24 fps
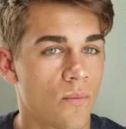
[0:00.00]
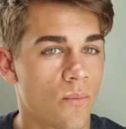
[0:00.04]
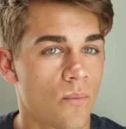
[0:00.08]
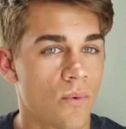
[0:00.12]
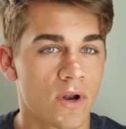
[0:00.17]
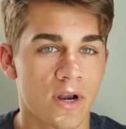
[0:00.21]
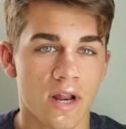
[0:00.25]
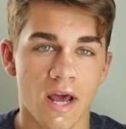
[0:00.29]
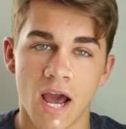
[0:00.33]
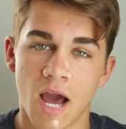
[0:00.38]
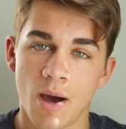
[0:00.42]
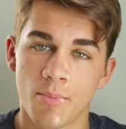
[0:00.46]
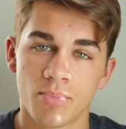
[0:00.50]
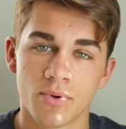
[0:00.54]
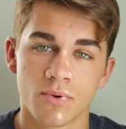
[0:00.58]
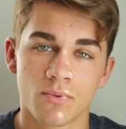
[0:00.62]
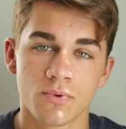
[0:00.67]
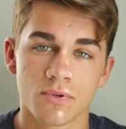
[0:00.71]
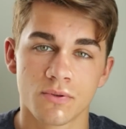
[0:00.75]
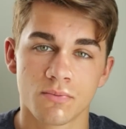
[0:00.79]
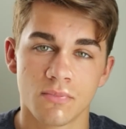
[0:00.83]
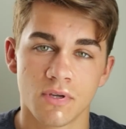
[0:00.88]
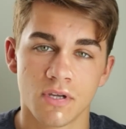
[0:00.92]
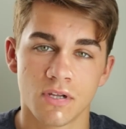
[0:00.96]
What happened
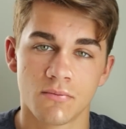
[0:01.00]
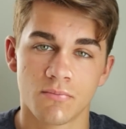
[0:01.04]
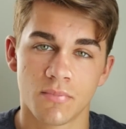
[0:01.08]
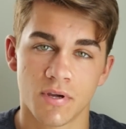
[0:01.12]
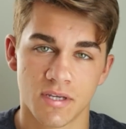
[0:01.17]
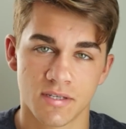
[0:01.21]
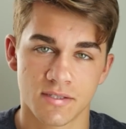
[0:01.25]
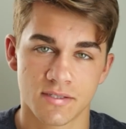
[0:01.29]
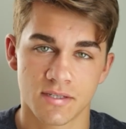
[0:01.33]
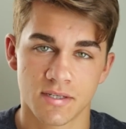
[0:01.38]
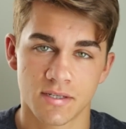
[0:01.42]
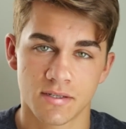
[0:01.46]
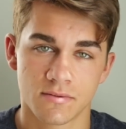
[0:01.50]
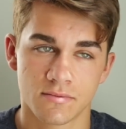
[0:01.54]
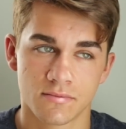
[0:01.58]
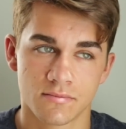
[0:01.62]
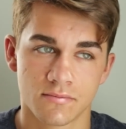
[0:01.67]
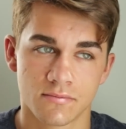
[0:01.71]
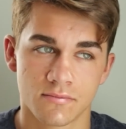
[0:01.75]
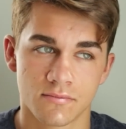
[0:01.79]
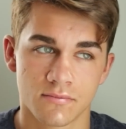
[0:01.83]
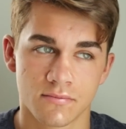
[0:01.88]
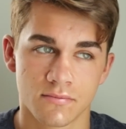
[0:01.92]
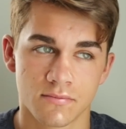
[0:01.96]
with me and Mason
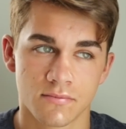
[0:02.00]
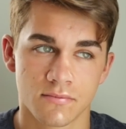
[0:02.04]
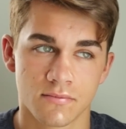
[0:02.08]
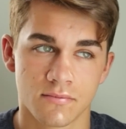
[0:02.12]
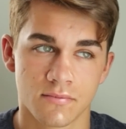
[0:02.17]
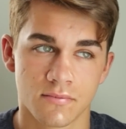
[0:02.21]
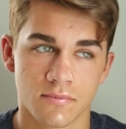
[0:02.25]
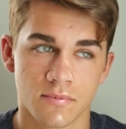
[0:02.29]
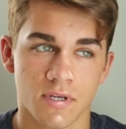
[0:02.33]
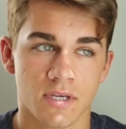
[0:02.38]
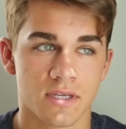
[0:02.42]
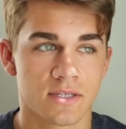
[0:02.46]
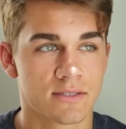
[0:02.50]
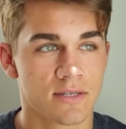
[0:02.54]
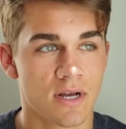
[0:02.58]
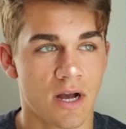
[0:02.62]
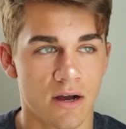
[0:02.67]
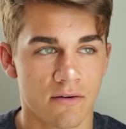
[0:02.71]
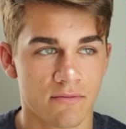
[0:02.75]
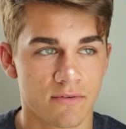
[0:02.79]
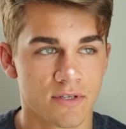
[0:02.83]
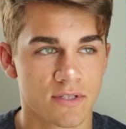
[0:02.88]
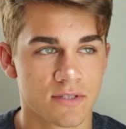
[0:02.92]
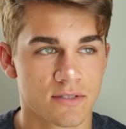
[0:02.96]
is
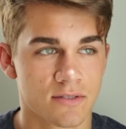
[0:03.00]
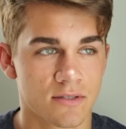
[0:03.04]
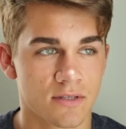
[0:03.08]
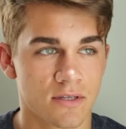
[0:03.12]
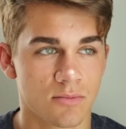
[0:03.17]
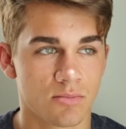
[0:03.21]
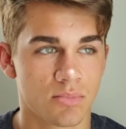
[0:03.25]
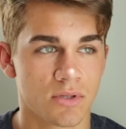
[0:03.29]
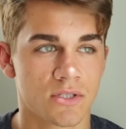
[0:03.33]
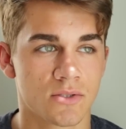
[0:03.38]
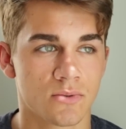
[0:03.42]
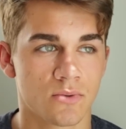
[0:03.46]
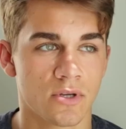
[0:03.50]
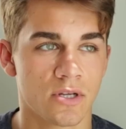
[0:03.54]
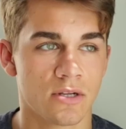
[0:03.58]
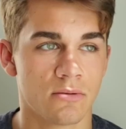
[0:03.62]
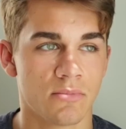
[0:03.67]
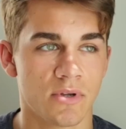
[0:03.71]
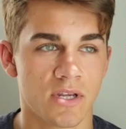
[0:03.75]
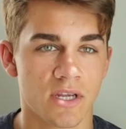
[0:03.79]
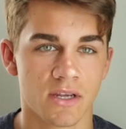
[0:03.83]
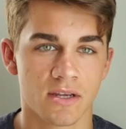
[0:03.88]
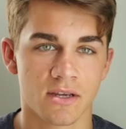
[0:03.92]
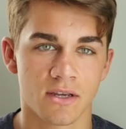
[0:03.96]
obviously
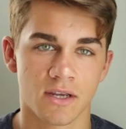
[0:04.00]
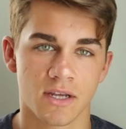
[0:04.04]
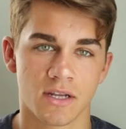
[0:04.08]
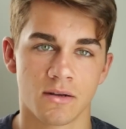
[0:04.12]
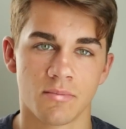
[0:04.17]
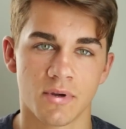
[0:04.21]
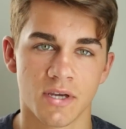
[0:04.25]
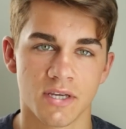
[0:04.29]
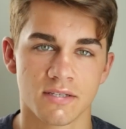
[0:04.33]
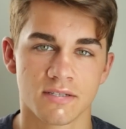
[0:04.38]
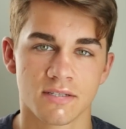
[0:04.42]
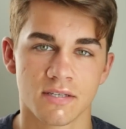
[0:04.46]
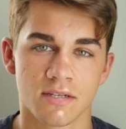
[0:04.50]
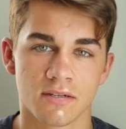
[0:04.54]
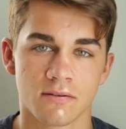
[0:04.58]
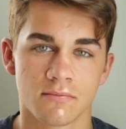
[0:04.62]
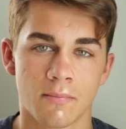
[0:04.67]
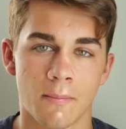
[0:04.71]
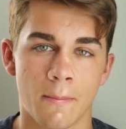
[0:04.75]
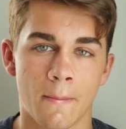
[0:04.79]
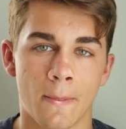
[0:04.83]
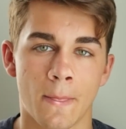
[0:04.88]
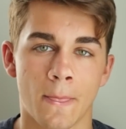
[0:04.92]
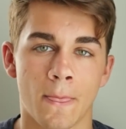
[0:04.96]
between me and Mason.
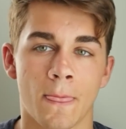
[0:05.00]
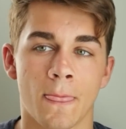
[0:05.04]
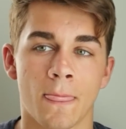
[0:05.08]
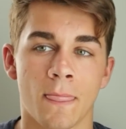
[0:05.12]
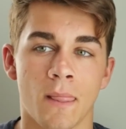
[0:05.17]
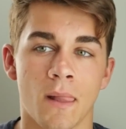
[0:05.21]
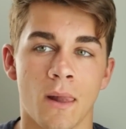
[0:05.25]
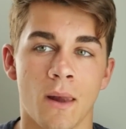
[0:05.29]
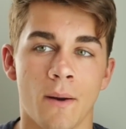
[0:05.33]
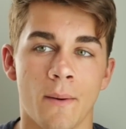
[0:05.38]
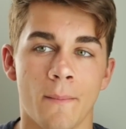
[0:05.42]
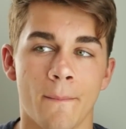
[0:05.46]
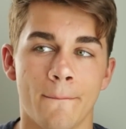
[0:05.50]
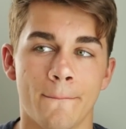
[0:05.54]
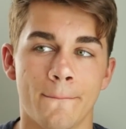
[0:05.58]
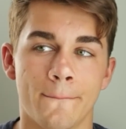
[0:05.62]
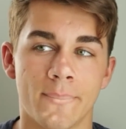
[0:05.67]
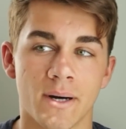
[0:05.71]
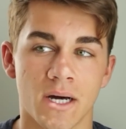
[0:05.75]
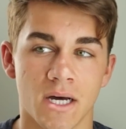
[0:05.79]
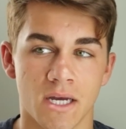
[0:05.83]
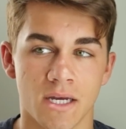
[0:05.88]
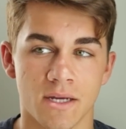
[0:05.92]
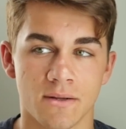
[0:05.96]

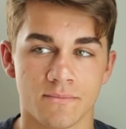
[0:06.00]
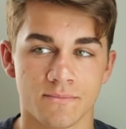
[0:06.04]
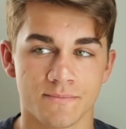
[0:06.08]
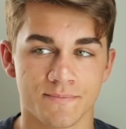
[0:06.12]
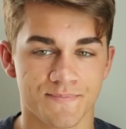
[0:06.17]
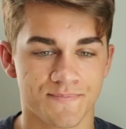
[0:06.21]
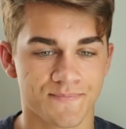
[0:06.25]
But